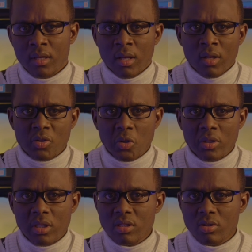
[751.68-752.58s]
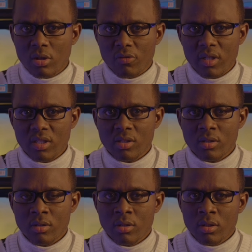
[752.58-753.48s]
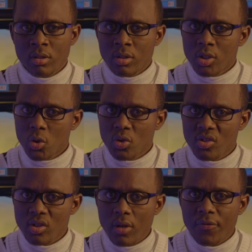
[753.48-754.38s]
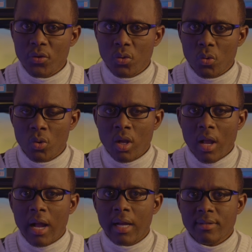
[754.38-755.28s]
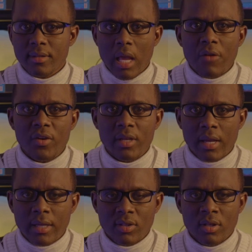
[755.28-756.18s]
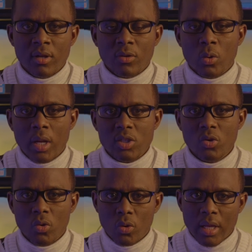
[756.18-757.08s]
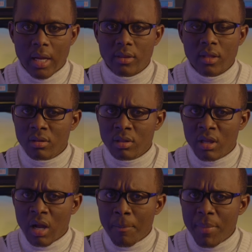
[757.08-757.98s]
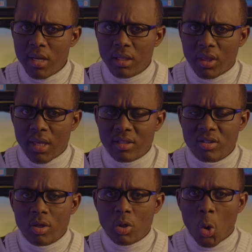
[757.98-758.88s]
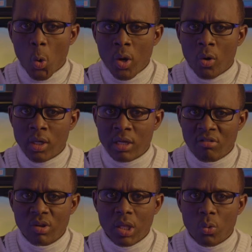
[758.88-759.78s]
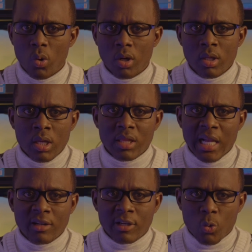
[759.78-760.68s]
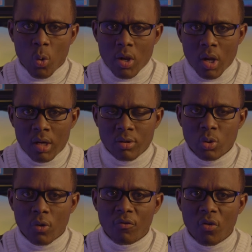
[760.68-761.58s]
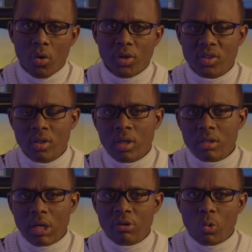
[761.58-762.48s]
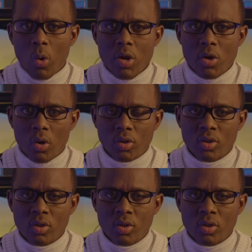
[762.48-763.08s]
So these stories should serve you as evidence to let you know that there are many things going on around the world that require your voice, that required